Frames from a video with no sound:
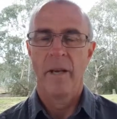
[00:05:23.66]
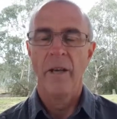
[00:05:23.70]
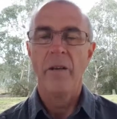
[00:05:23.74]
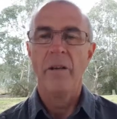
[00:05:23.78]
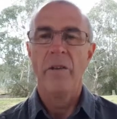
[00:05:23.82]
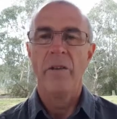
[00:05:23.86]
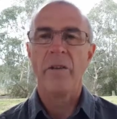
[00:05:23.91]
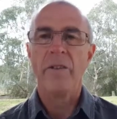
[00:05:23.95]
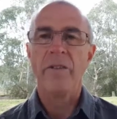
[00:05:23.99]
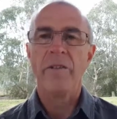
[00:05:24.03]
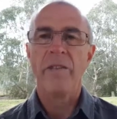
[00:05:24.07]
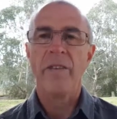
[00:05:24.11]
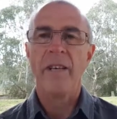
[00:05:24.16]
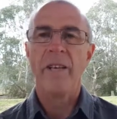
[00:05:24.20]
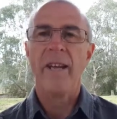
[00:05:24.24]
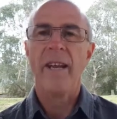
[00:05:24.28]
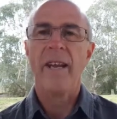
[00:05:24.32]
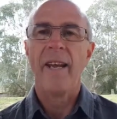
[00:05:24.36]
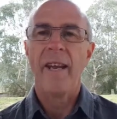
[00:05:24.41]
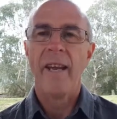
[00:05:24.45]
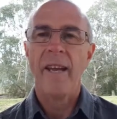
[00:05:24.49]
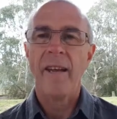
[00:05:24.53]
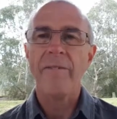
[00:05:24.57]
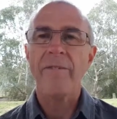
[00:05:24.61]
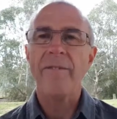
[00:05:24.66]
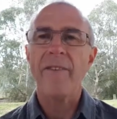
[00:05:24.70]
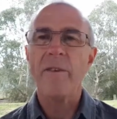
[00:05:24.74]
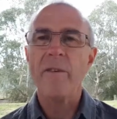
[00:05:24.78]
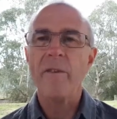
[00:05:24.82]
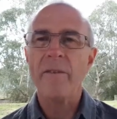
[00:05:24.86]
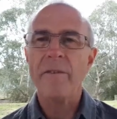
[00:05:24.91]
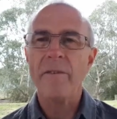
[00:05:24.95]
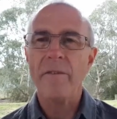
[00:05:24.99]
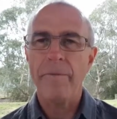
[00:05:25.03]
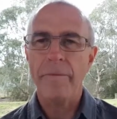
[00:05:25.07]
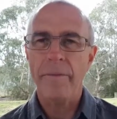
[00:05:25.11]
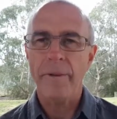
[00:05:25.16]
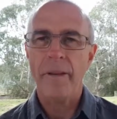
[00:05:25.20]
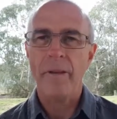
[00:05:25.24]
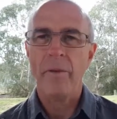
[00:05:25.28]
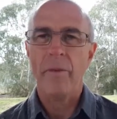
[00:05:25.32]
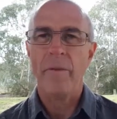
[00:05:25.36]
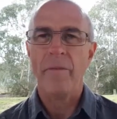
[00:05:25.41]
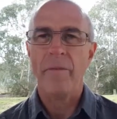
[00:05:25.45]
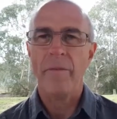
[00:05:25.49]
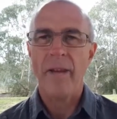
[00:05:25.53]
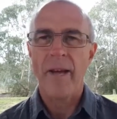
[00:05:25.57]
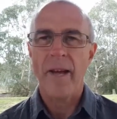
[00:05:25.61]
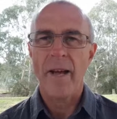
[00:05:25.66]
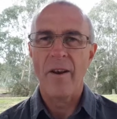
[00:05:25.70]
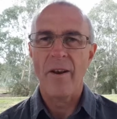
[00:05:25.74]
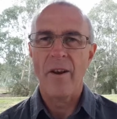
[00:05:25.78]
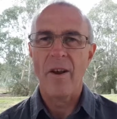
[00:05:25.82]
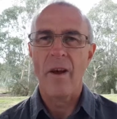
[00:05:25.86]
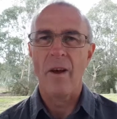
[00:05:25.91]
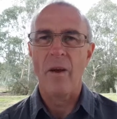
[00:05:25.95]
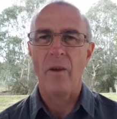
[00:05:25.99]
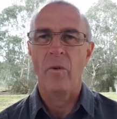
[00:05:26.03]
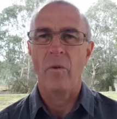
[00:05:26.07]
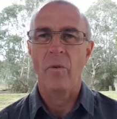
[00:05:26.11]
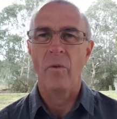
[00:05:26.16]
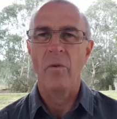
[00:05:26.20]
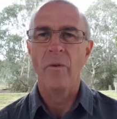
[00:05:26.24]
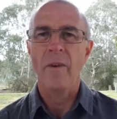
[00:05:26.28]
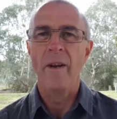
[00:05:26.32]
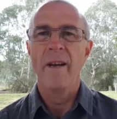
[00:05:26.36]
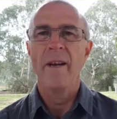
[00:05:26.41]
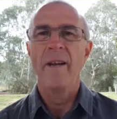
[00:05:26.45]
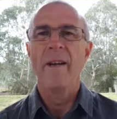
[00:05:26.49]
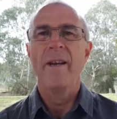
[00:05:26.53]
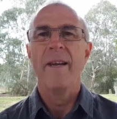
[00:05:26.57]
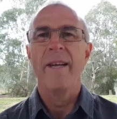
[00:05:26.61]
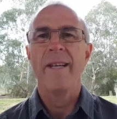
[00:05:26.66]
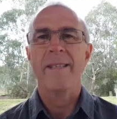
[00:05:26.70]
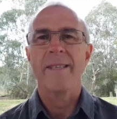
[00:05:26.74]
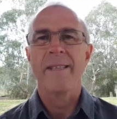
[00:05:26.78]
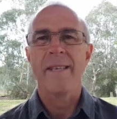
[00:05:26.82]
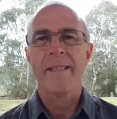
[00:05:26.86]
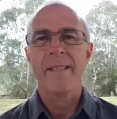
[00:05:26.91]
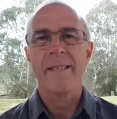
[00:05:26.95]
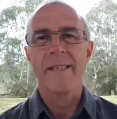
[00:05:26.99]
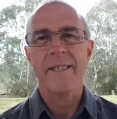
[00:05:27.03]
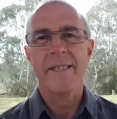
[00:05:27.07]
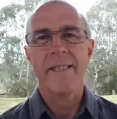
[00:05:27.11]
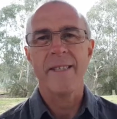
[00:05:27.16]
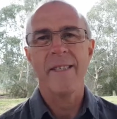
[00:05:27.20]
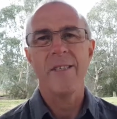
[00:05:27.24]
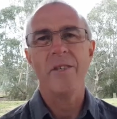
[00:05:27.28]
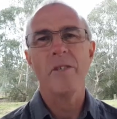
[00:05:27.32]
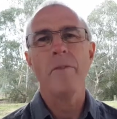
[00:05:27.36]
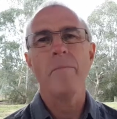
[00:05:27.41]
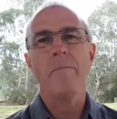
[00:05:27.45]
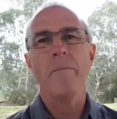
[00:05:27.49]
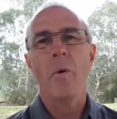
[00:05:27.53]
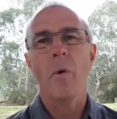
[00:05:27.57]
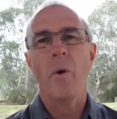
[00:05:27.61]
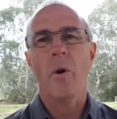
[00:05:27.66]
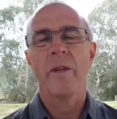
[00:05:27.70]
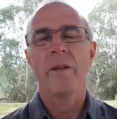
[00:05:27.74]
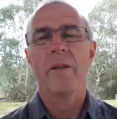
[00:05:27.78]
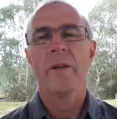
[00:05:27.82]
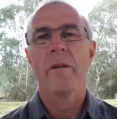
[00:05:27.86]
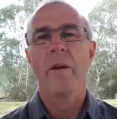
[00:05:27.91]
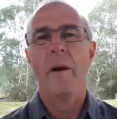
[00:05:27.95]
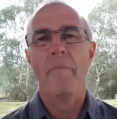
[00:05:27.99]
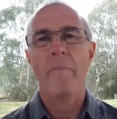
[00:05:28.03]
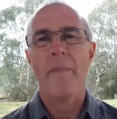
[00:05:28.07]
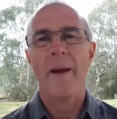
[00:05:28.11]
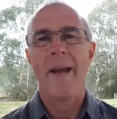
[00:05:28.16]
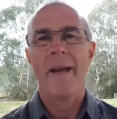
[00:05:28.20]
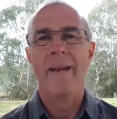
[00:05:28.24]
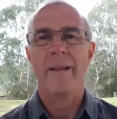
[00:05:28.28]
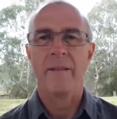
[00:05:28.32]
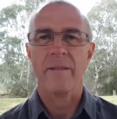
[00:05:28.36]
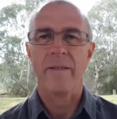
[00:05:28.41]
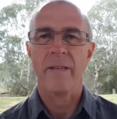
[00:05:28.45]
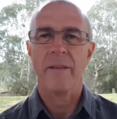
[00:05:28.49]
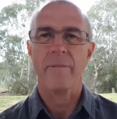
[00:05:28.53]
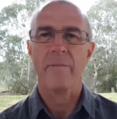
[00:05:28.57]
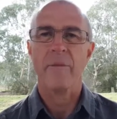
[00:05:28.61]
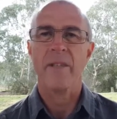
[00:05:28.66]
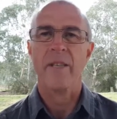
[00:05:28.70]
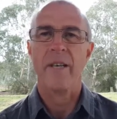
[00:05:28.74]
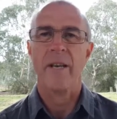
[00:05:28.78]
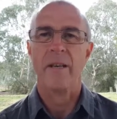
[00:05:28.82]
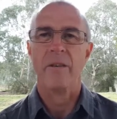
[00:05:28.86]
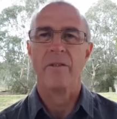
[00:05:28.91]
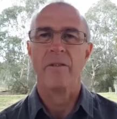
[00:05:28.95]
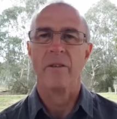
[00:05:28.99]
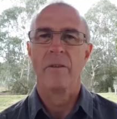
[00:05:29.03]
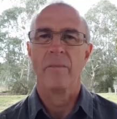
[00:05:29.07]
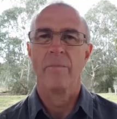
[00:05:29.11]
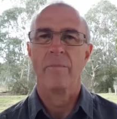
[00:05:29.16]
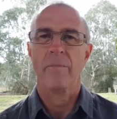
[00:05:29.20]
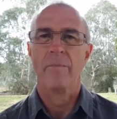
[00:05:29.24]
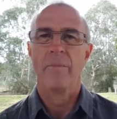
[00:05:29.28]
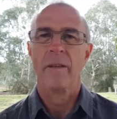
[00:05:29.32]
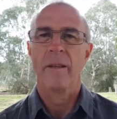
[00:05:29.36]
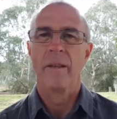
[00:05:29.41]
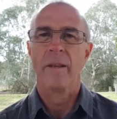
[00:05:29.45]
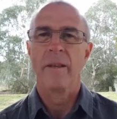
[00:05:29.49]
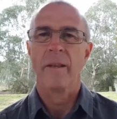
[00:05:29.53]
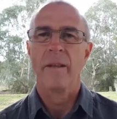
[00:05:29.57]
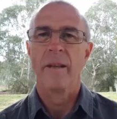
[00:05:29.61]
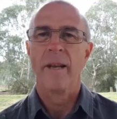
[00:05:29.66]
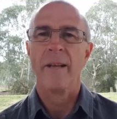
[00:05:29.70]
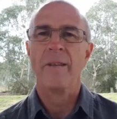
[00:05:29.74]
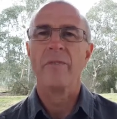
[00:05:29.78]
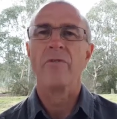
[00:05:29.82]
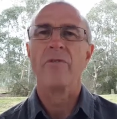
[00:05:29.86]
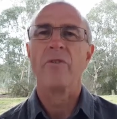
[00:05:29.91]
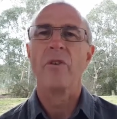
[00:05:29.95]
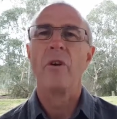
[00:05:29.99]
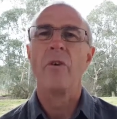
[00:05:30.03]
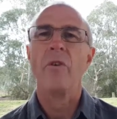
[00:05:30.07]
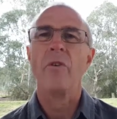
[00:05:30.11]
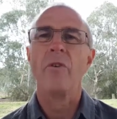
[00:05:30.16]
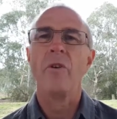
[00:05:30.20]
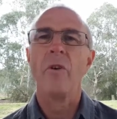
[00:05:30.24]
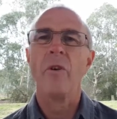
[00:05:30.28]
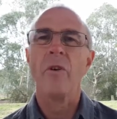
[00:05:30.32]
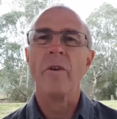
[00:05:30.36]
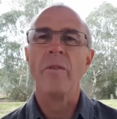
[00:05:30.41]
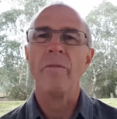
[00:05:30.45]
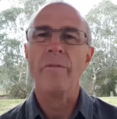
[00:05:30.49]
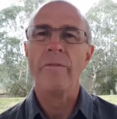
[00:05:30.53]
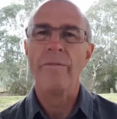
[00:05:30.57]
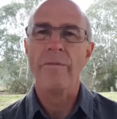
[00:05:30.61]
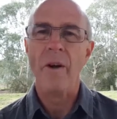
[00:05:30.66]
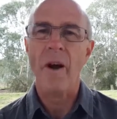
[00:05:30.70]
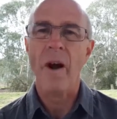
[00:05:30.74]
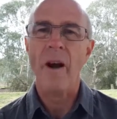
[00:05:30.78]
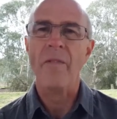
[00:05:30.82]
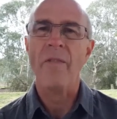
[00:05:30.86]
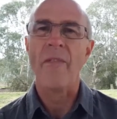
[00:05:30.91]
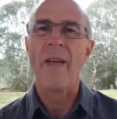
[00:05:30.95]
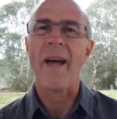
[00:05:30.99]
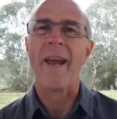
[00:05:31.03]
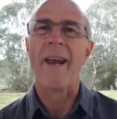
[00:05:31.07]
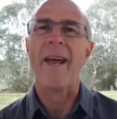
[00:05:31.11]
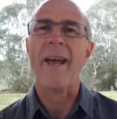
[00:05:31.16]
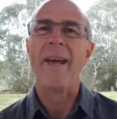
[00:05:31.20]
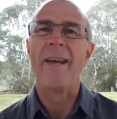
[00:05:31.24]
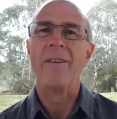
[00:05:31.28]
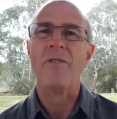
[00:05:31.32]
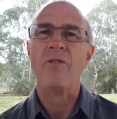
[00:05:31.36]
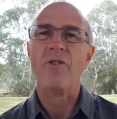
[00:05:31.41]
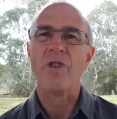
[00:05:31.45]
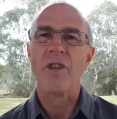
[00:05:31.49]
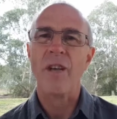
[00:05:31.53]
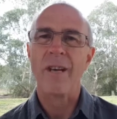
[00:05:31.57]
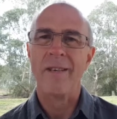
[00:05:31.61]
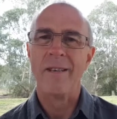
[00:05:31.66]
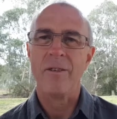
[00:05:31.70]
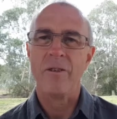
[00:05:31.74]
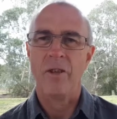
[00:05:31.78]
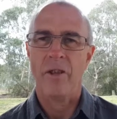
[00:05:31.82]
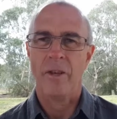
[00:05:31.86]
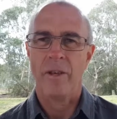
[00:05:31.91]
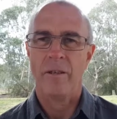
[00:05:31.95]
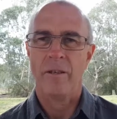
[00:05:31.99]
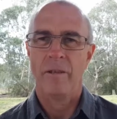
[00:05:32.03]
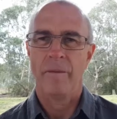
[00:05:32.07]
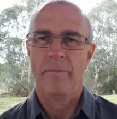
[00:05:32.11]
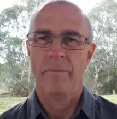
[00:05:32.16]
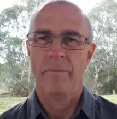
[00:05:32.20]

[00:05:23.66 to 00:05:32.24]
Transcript: You see, if there is a fear of the unknown, it's a decision point that got made at some stage. And so you can find that and change it.